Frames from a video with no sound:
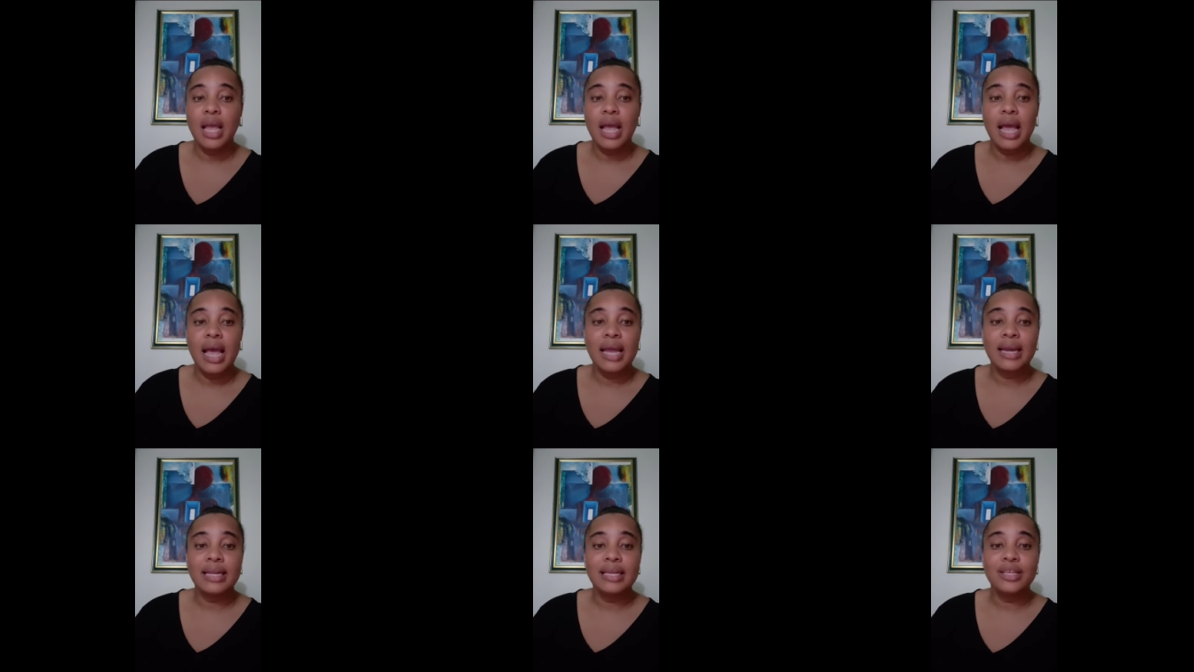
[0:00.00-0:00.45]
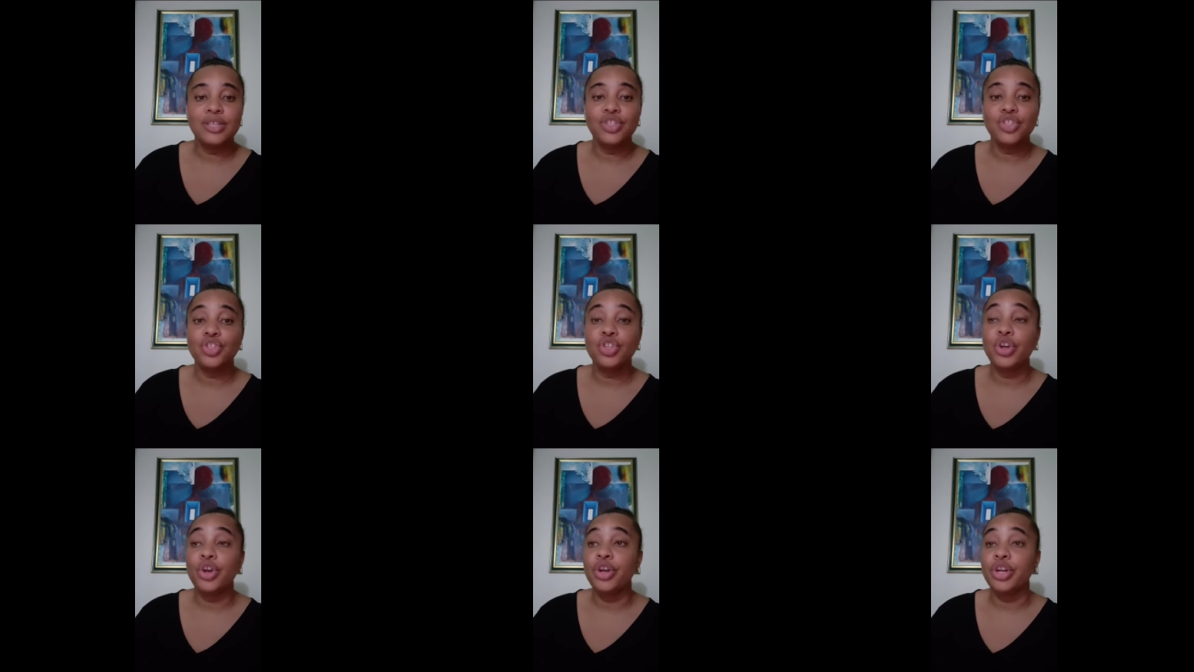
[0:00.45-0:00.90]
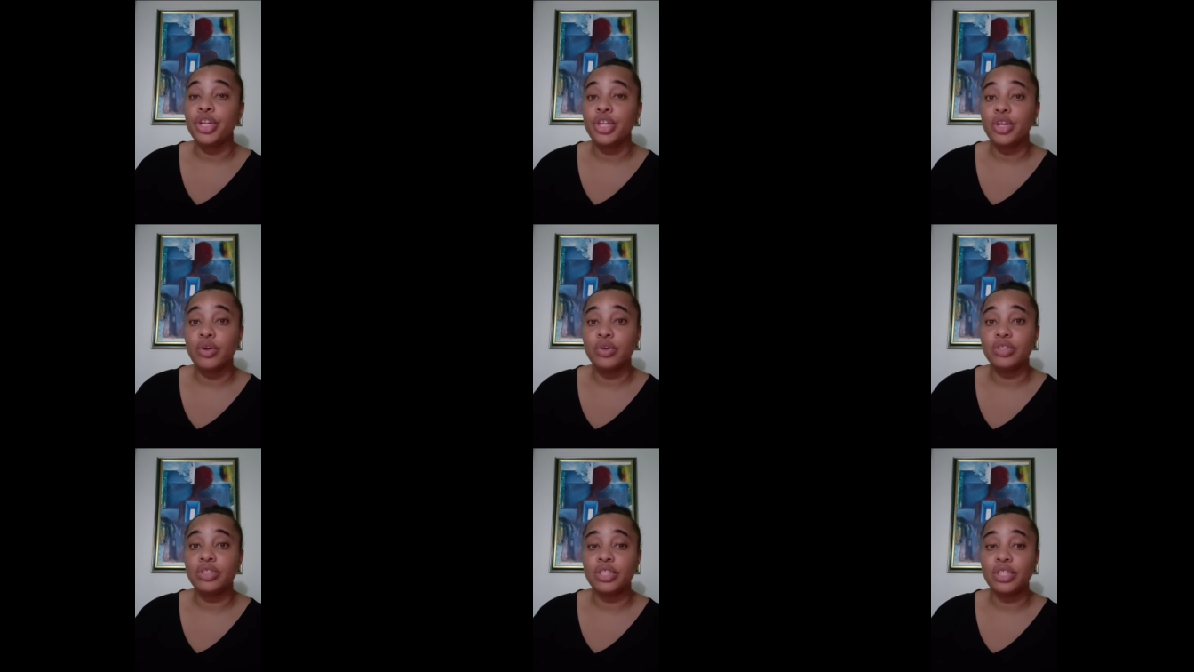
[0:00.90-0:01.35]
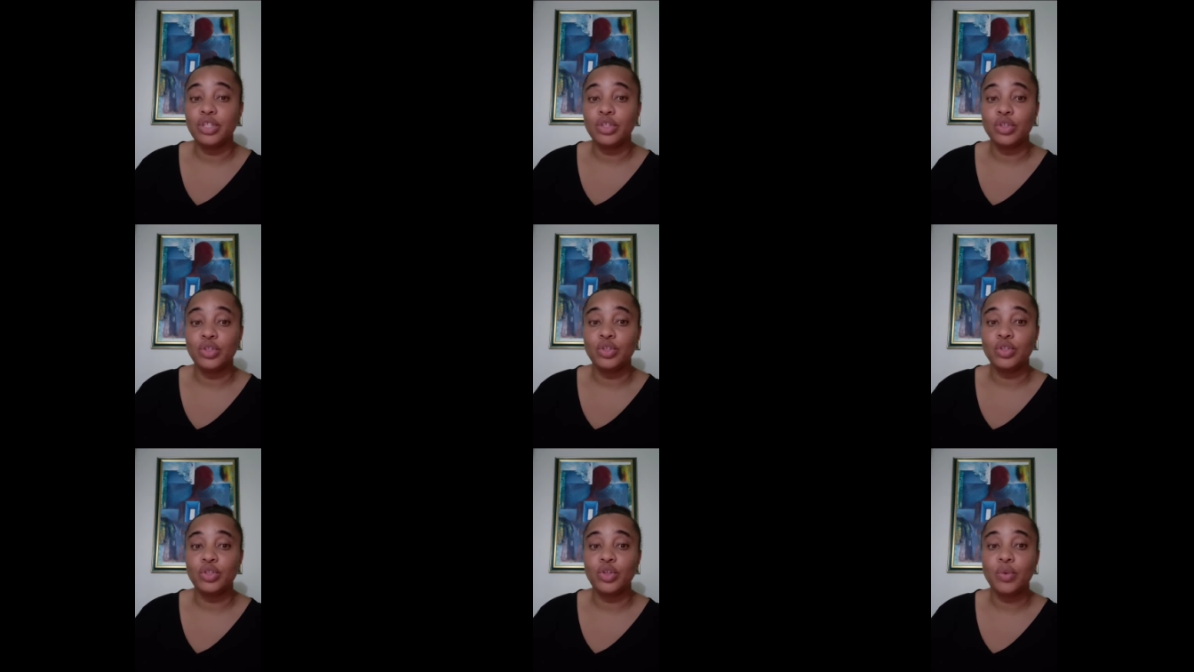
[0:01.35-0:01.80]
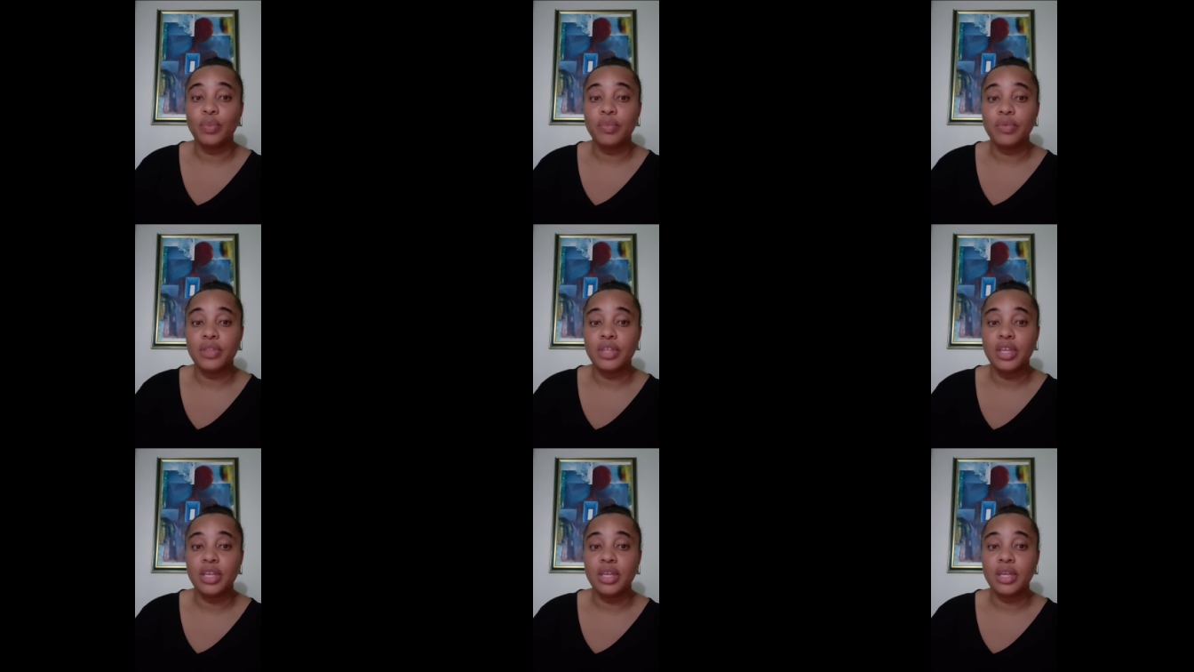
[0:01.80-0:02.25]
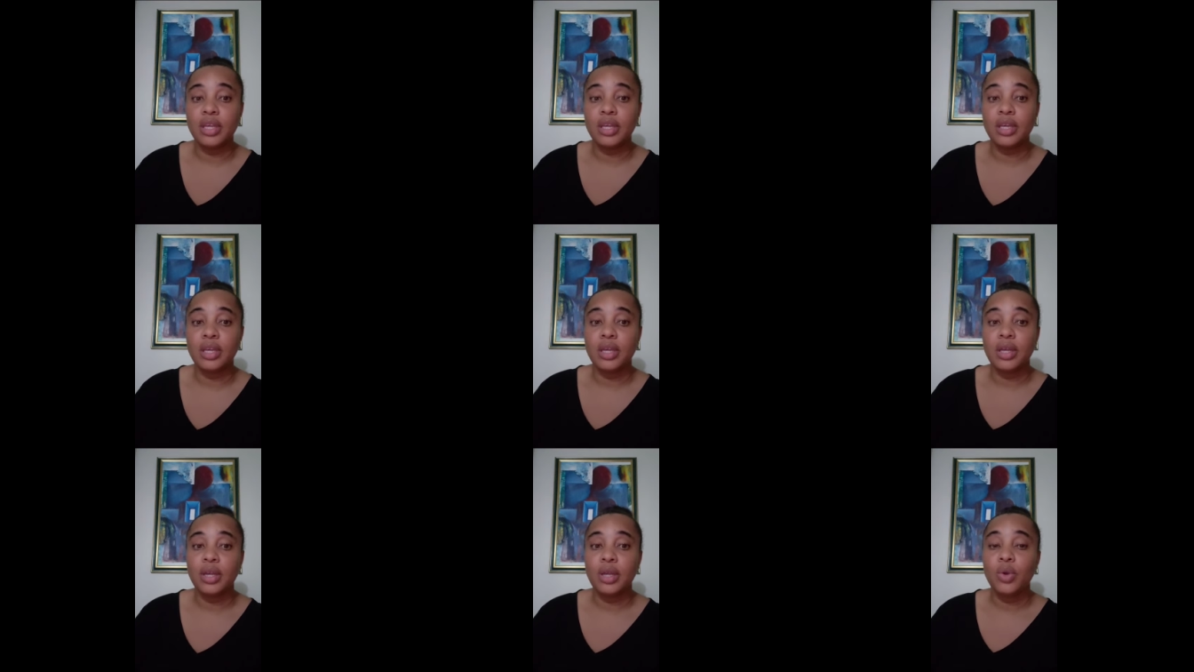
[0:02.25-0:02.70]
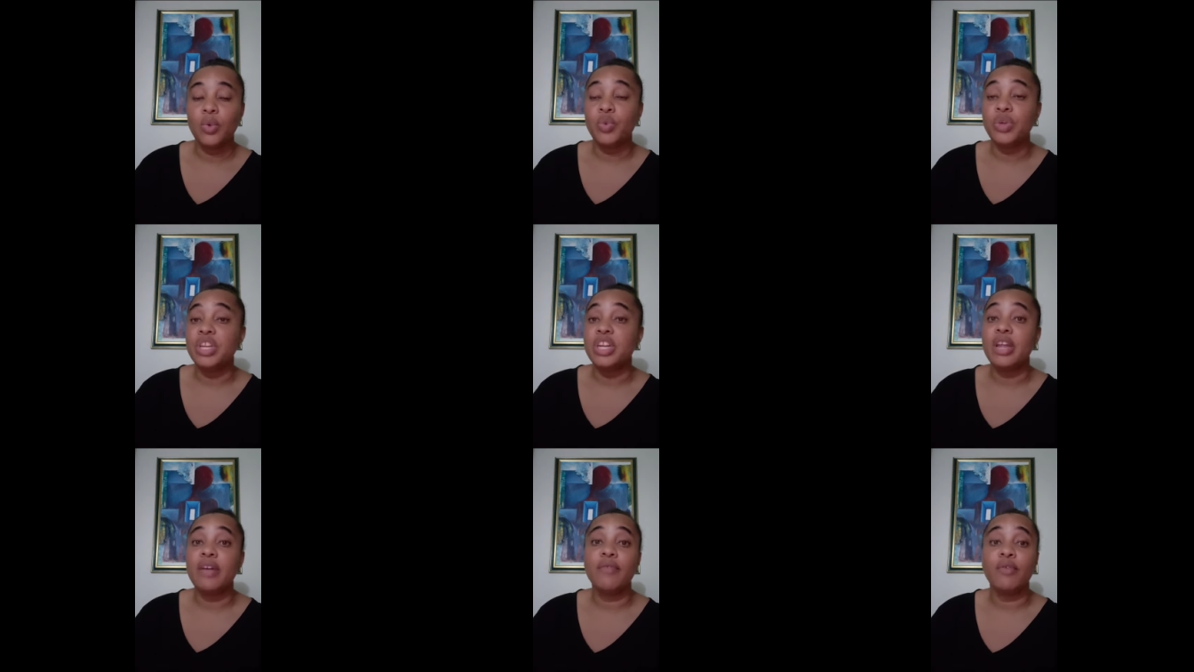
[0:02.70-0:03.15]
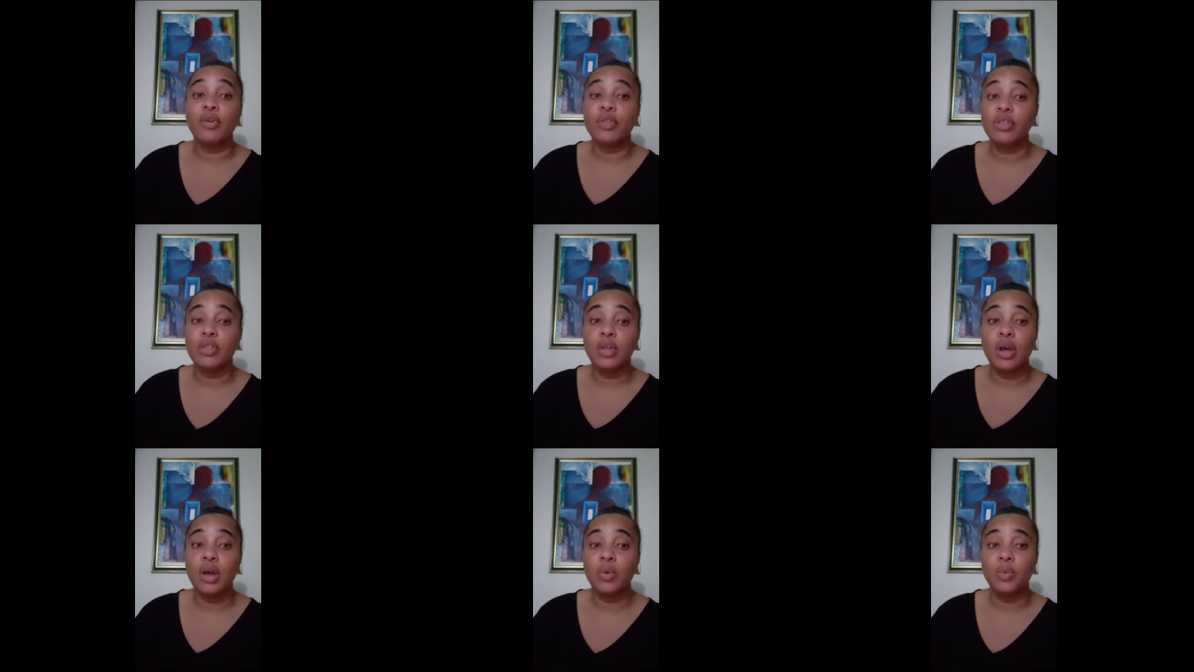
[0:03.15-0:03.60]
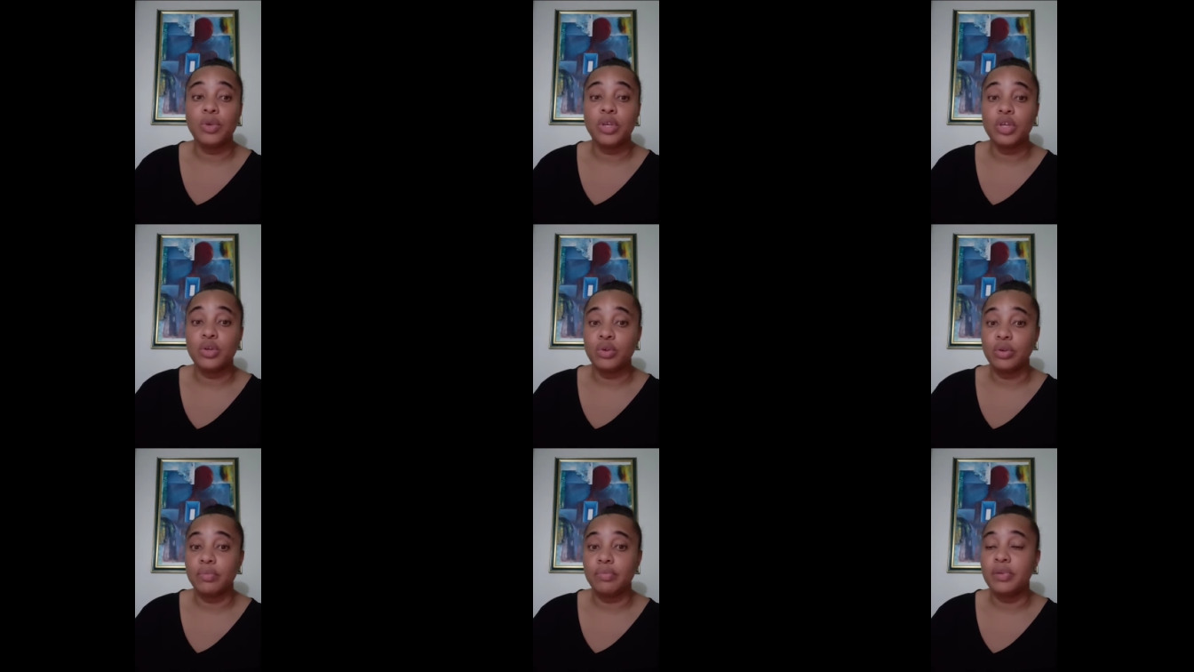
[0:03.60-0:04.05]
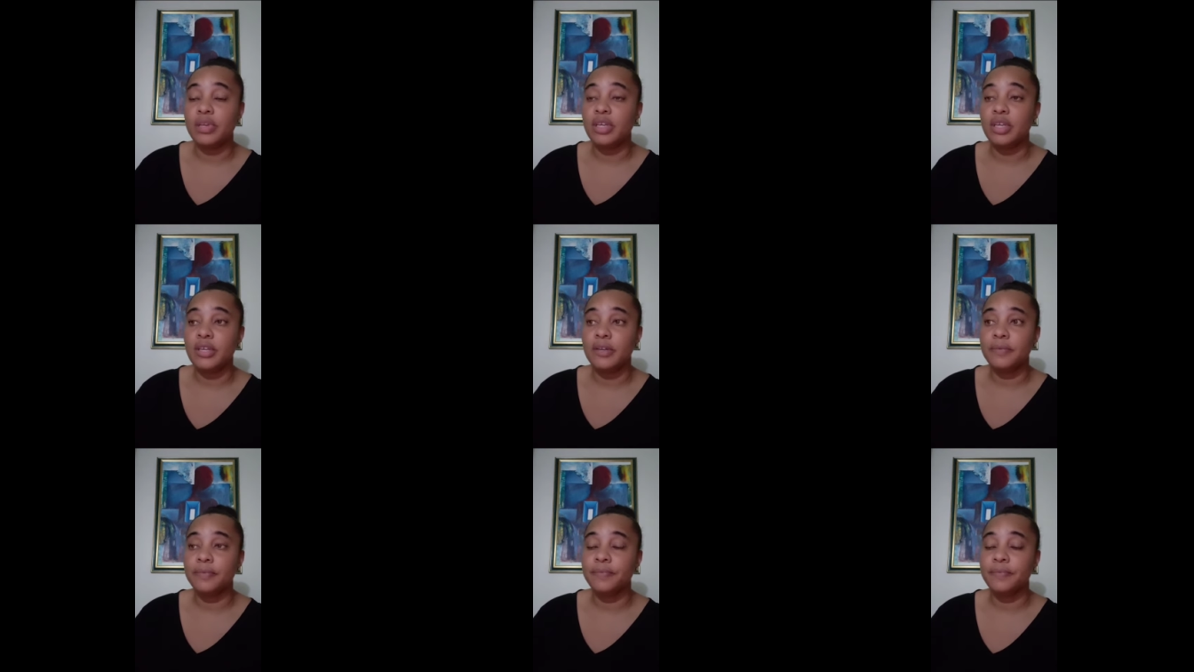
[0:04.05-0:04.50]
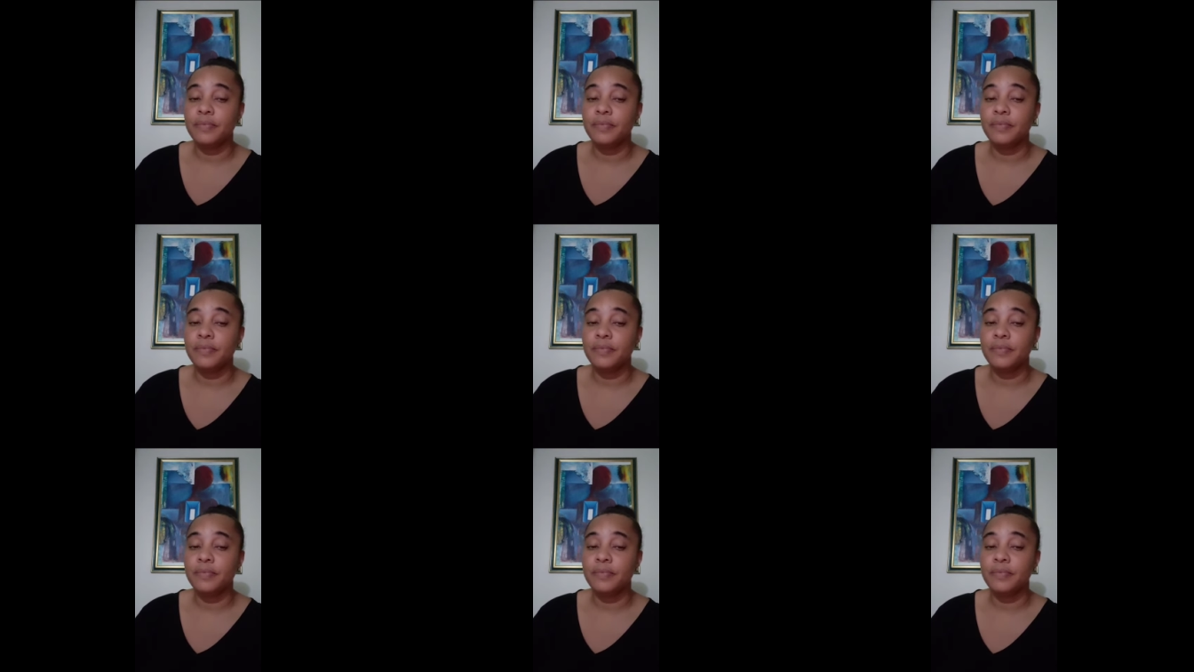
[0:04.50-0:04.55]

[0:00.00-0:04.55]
and He's turning us into something we never thought we could be.